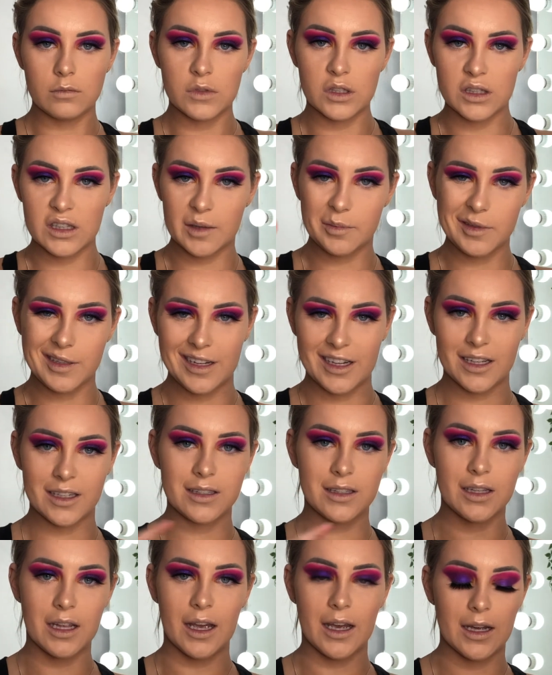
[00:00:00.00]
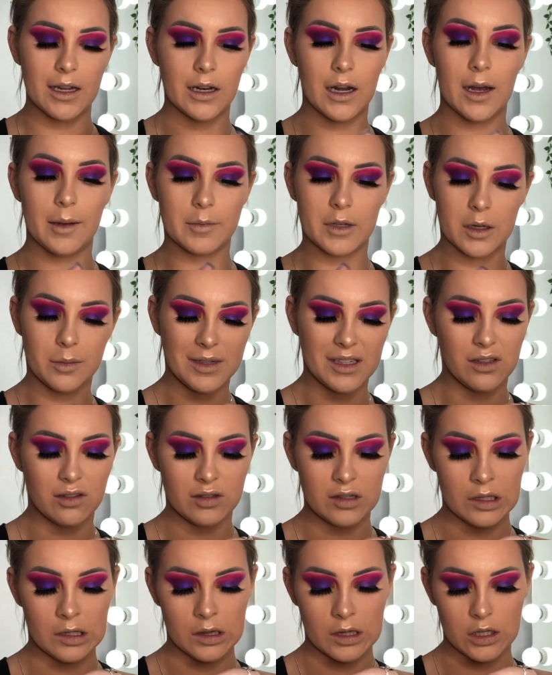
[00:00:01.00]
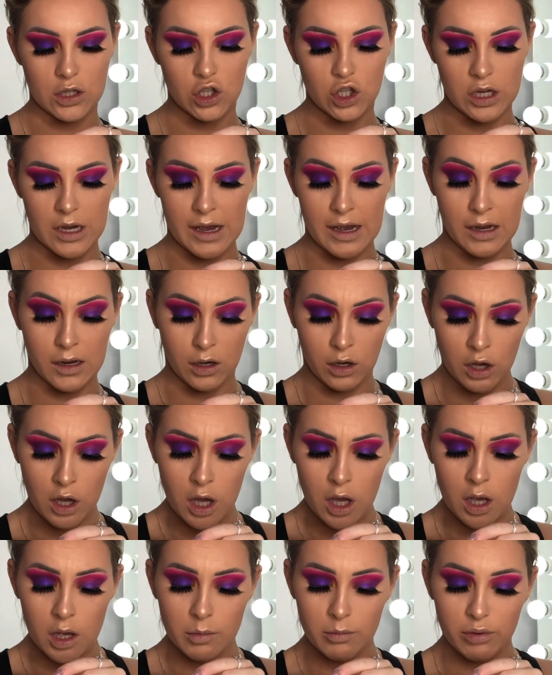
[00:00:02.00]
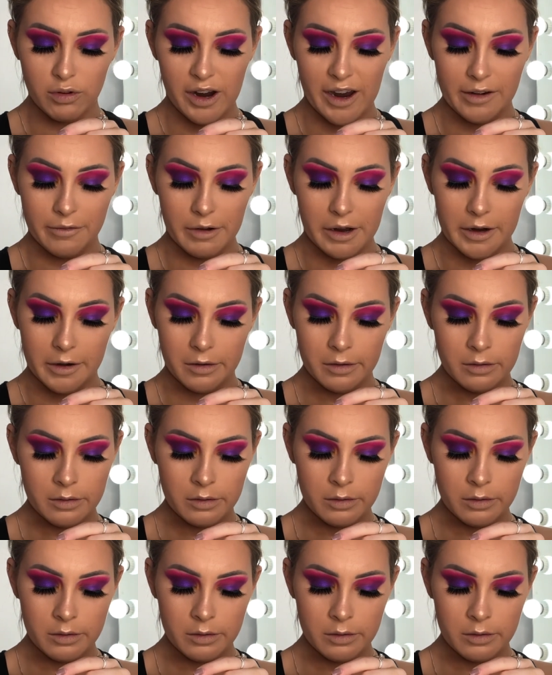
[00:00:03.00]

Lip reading: lipsticks, and I'm going to be using the shade Bright Red.